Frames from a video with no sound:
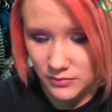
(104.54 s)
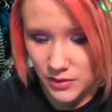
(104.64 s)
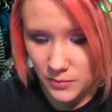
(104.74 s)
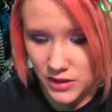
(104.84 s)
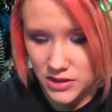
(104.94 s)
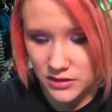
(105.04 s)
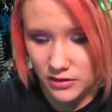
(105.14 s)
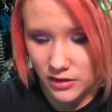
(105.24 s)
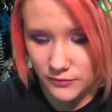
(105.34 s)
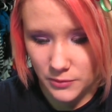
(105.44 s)
My PJs are
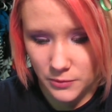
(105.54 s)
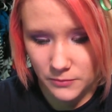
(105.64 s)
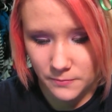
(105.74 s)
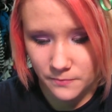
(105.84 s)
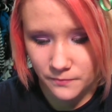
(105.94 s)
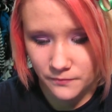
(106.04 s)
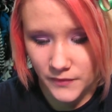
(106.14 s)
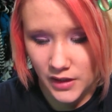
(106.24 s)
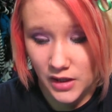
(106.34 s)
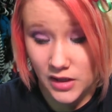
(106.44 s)
comfortable.
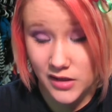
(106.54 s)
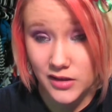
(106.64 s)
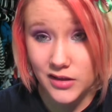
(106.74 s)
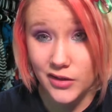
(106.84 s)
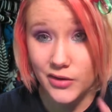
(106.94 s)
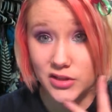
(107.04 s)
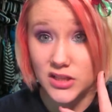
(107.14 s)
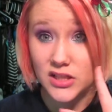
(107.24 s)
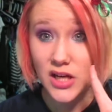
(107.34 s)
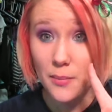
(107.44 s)

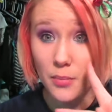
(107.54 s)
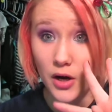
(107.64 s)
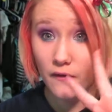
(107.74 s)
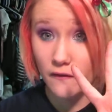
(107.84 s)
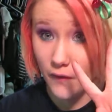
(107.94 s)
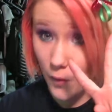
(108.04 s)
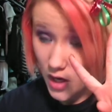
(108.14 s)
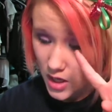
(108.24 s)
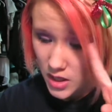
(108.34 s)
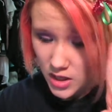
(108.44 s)
Question number
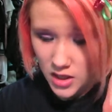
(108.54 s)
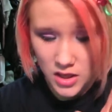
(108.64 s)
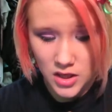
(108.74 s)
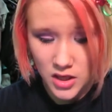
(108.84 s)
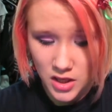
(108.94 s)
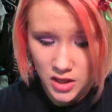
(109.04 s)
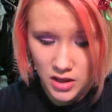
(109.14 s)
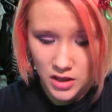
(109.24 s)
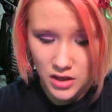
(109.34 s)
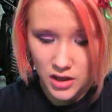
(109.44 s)
four,
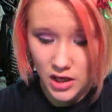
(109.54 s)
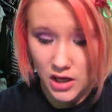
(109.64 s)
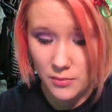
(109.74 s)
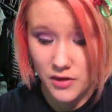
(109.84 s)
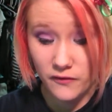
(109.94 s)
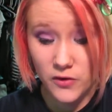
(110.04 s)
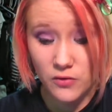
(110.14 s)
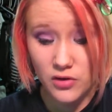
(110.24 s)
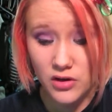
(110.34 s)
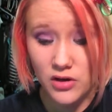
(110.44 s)
if you
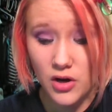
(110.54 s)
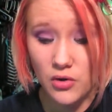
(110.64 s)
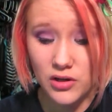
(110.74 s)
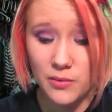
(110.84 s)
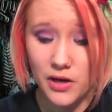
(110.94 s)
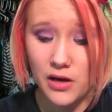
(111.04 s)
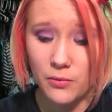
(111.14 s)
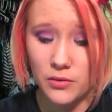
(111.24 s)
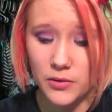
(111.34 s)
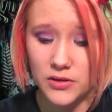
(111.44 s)
could only buy
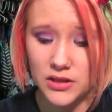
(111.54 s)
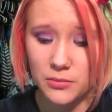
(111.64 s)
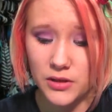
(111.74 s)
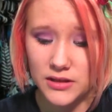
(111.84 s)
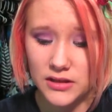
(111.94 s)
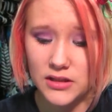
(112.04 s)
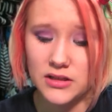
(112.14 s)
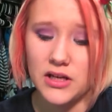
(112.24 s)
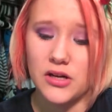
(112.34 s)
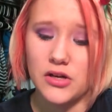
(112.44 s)
one person a present
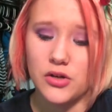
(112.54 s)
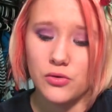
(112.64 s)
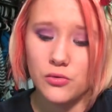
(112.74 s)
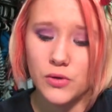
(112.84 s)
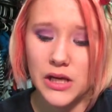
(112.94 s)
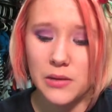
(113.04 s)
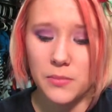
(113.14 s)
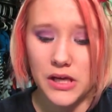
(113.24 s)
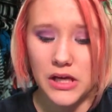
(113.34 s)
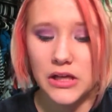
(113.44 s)
this year, who would it
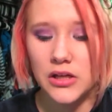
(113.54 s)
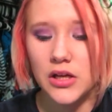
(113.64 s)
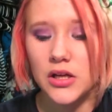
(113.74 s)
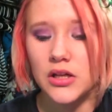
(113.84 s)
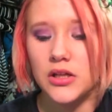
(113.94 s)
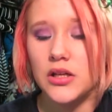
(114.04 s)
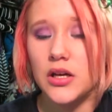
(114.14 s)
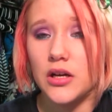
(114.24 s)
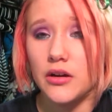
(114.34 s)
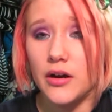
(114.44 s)
be?
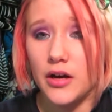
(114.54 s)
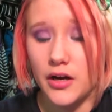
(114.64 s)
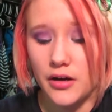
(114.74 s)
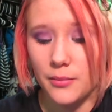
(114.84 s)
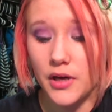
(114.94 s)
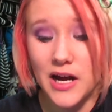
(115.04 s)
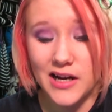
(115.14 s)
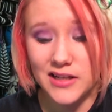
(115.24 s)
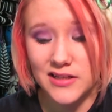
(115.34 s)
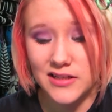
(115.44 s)

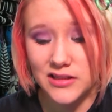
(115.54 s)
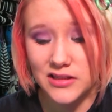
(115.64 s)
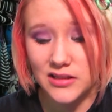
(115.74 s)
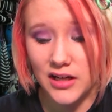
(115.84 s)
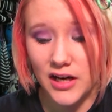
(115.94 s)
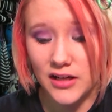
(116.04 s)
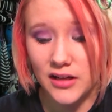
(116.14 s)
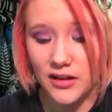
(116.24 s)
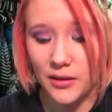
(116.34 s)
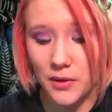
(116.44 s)
And I had to
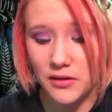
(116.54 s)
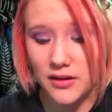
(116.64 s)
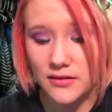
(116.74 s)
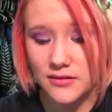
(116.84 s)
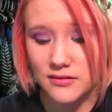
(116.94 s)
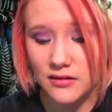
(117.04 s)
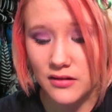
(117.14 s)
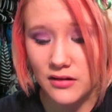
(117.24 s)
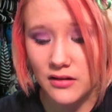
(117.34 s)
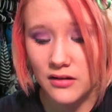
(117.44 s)
think about this.
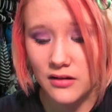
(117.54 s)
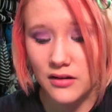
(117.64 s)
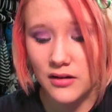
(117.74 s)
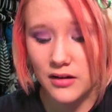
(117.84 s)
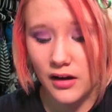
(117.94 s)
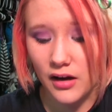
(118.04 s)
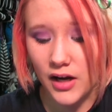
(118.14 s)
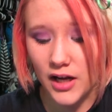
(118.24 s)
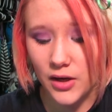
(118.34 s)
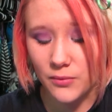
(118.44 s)
And
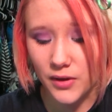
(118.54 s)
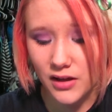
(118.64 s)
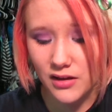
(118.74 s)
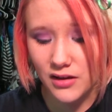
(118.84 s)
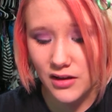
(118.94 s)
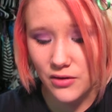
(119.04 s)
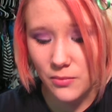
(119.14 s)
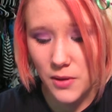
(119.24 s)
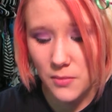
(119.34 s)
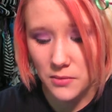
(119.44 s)
I really think that it would
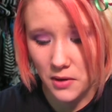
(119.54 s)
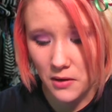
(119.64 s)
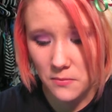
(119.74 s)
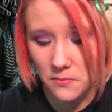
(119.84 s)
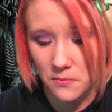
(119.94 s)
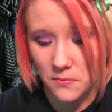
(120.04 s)
be my mom.